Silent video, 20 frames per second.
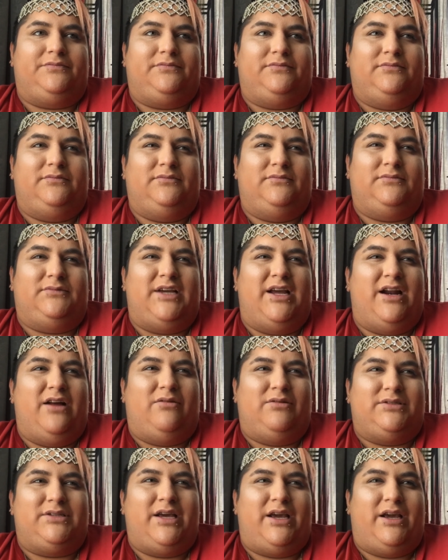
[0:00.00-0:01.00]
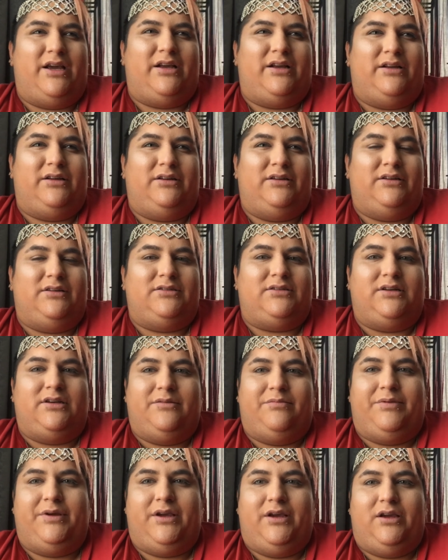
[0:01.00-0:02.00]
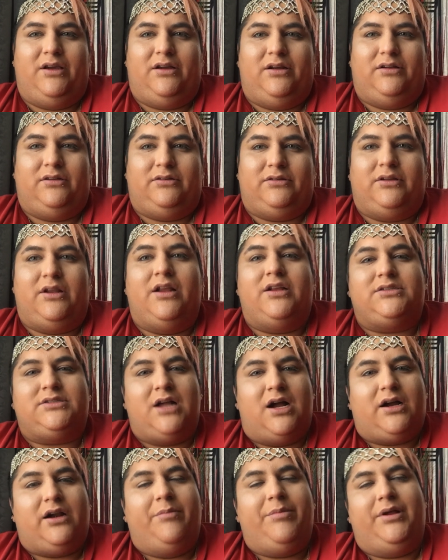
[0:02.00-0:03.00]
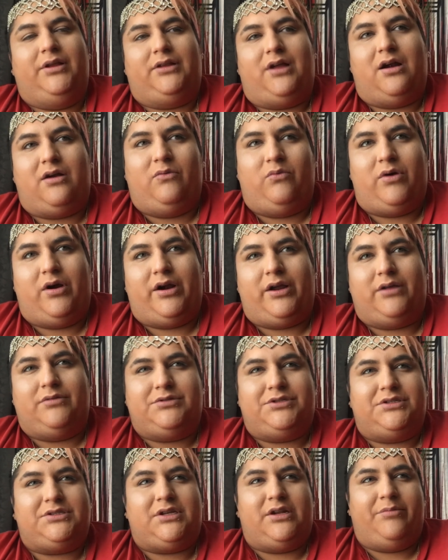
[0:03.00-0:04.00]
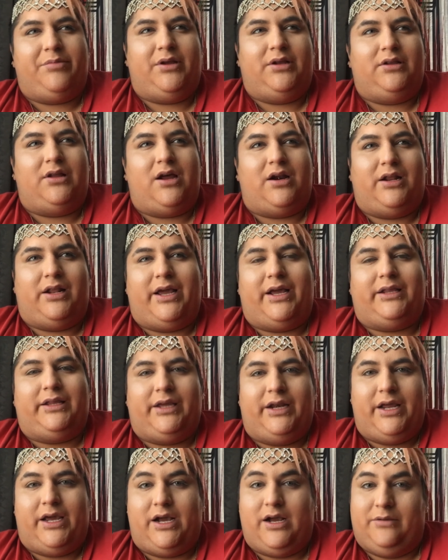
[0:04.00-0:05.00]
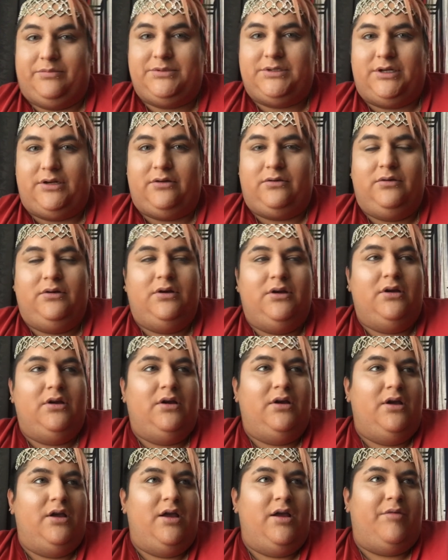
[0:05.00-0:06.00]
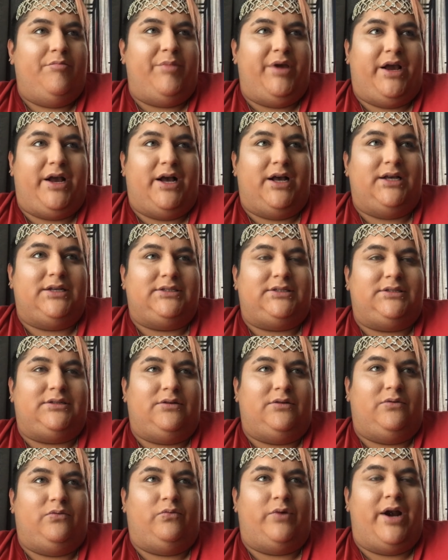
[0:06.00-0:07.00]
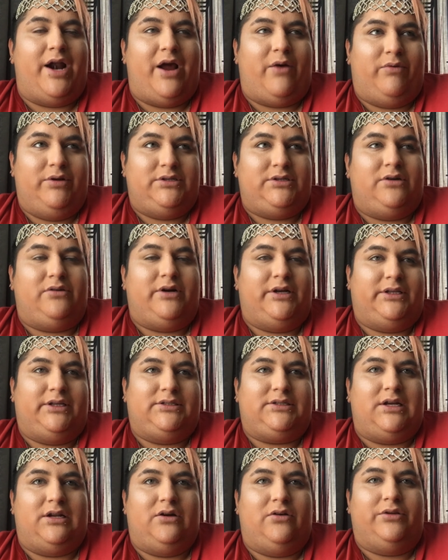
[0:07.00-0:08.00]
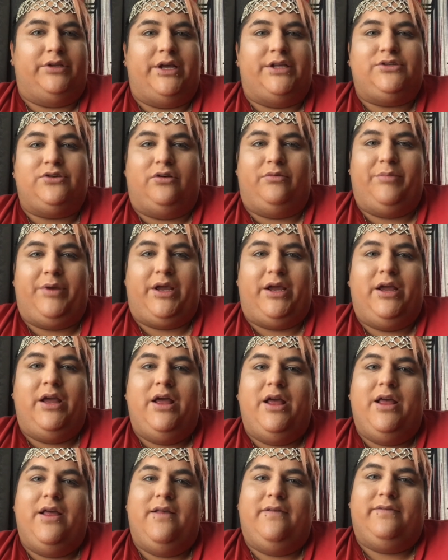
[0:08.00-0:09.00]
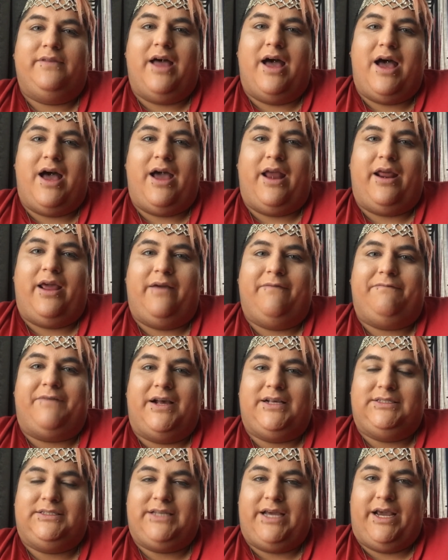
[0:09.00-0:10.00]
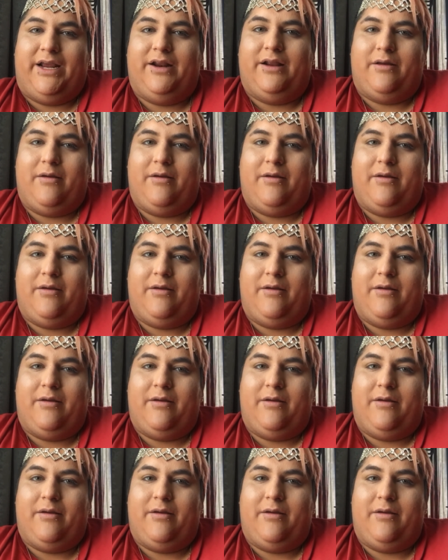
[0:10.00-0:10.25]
then I was like, it's gonna be. Then it's not gonna be a lot of work. It was just gonna be a lot of like cleaning up to do. Because when I went to go get the salon, they told me that if I stayed